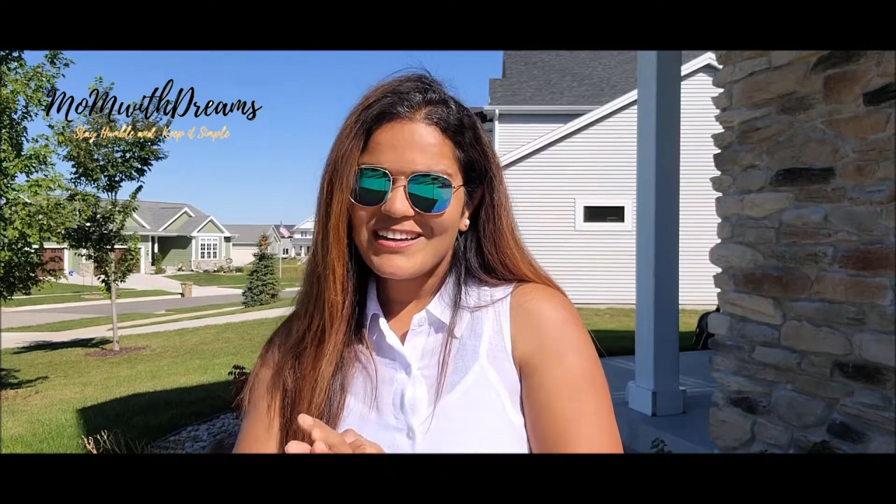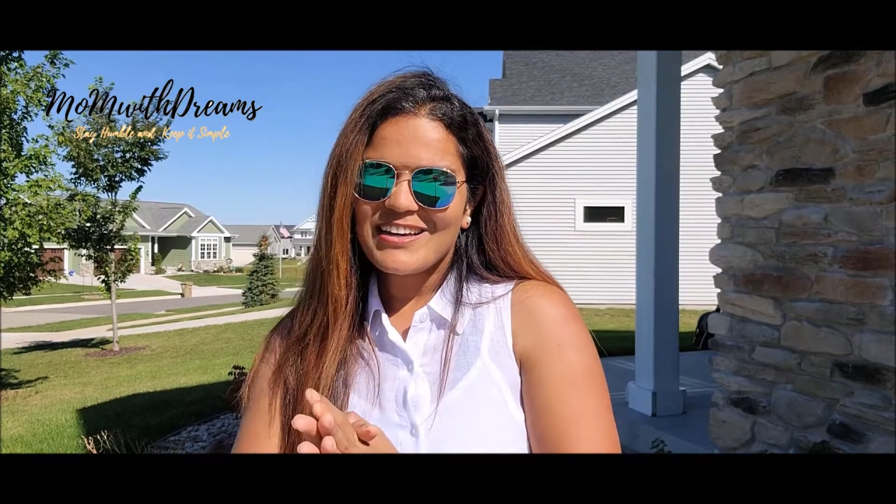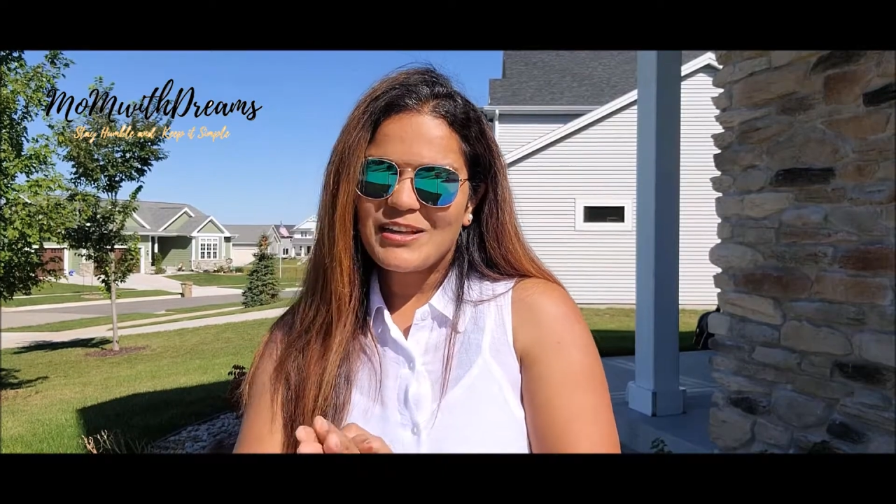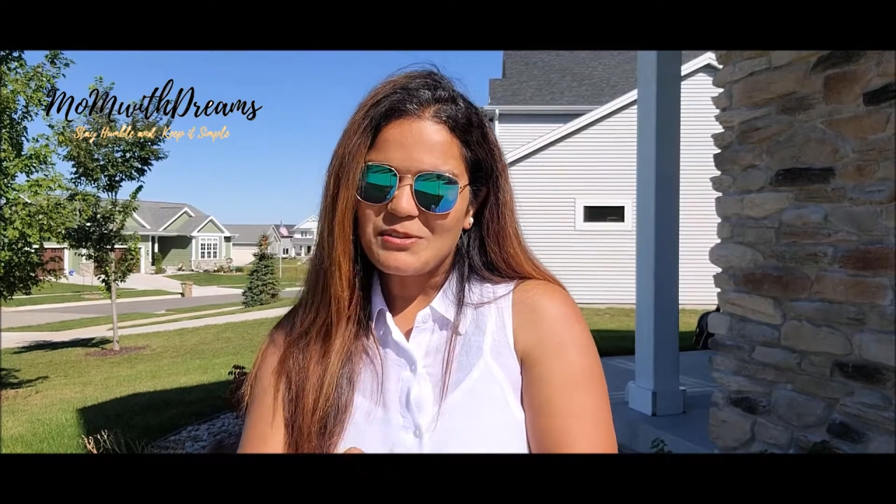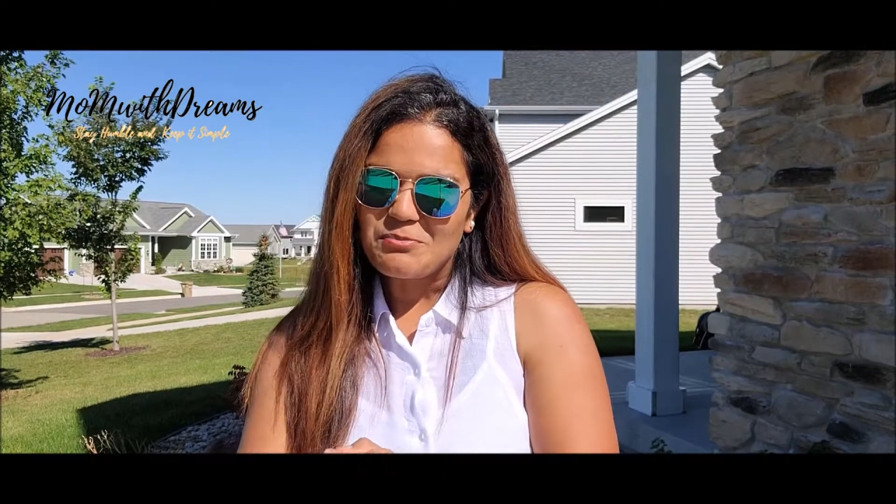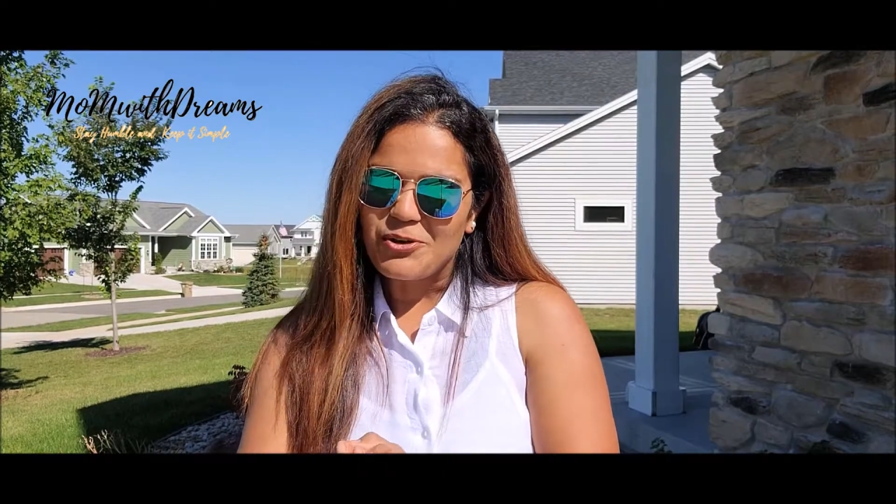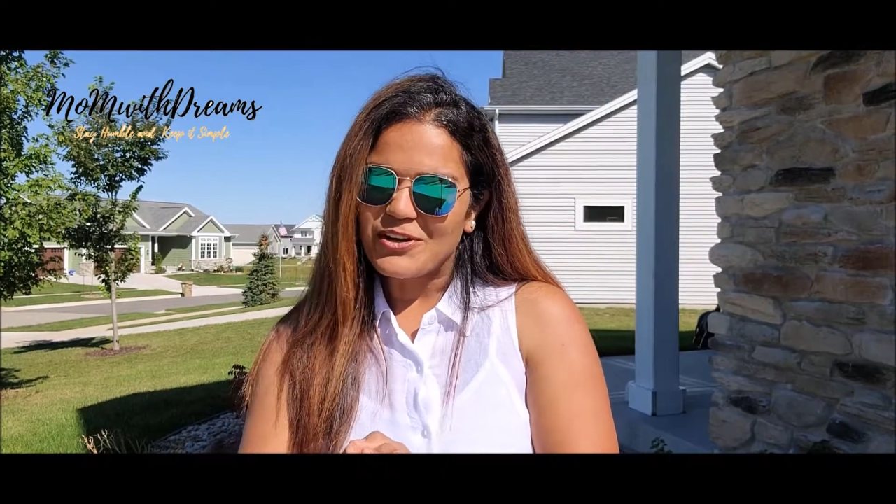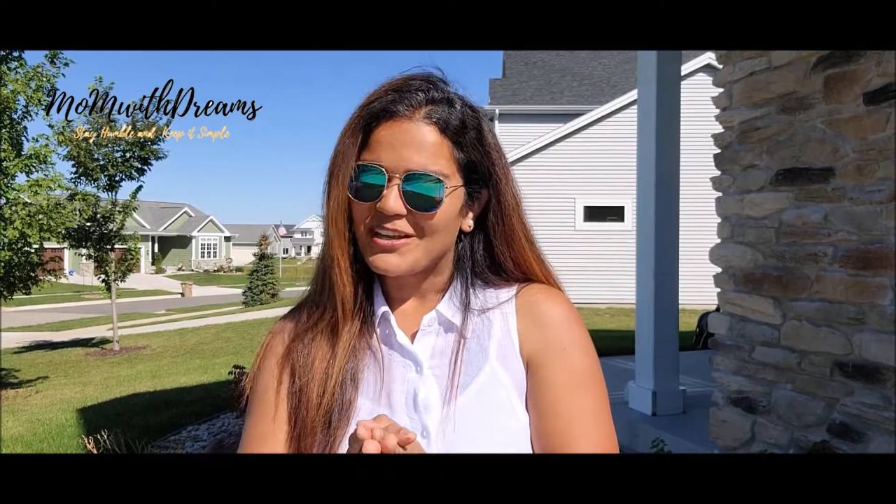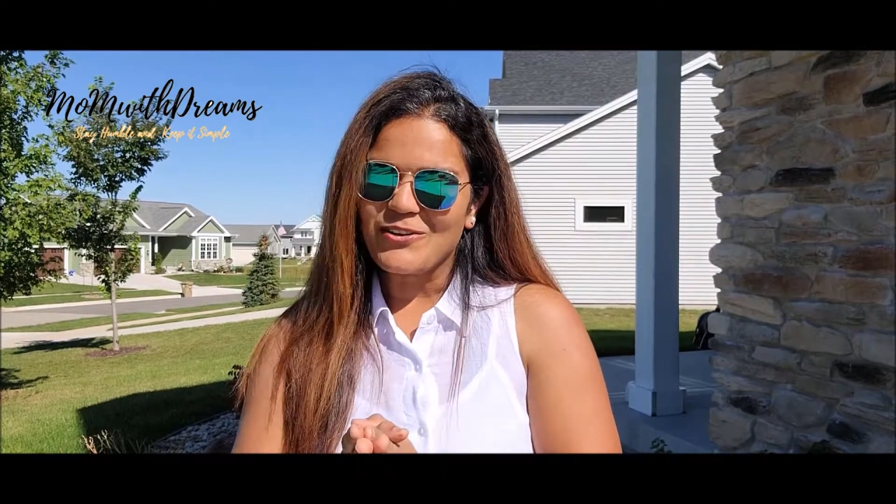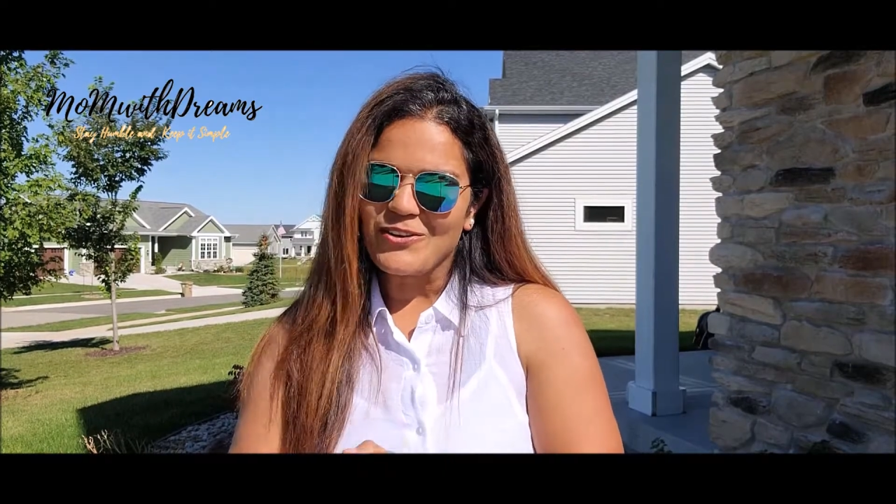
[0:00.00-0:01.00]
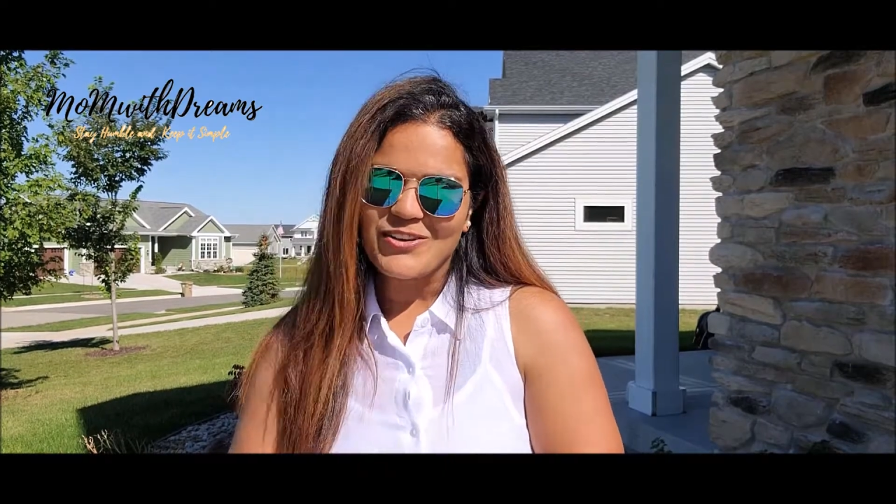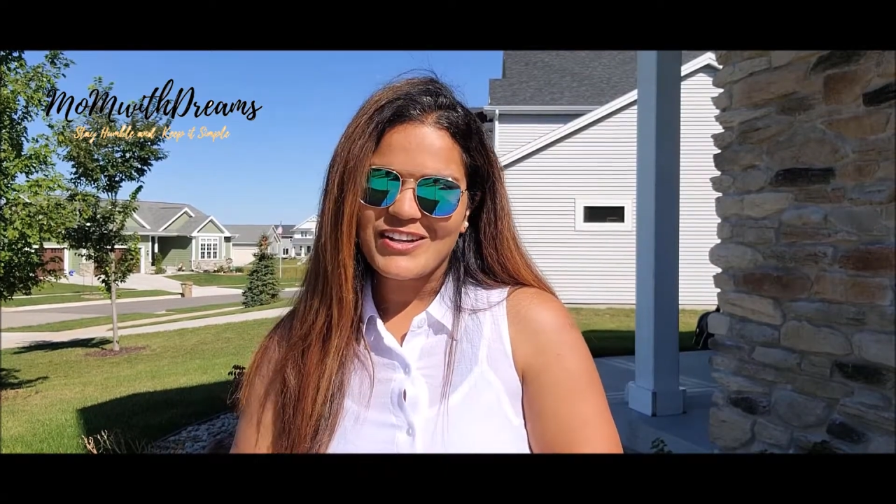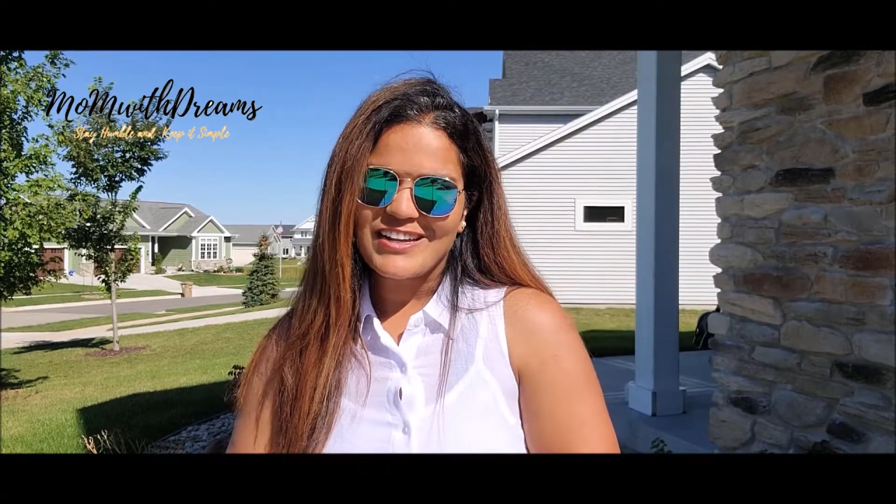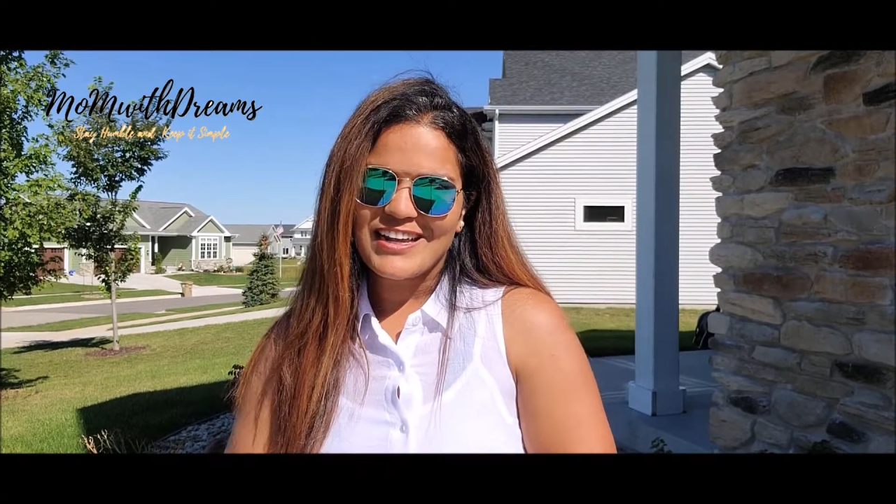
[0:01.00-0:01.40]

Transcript: in the morning, you're not gonna